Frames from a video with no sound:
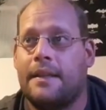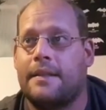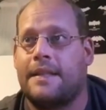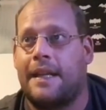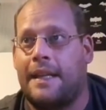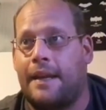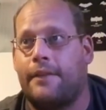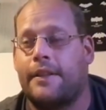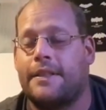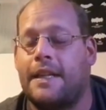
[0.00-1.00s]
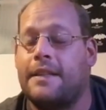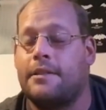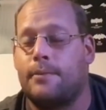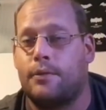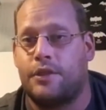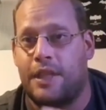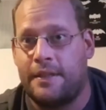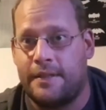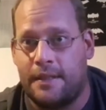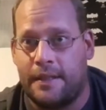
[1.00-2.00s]
Now the second half, like I said, is the more
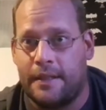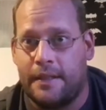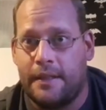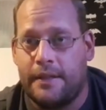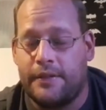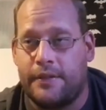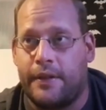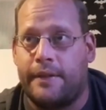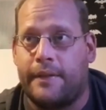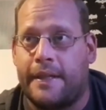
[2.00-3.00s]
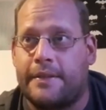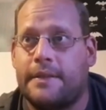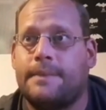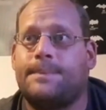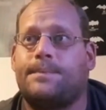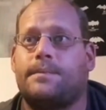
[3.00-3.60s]
gentler side of this.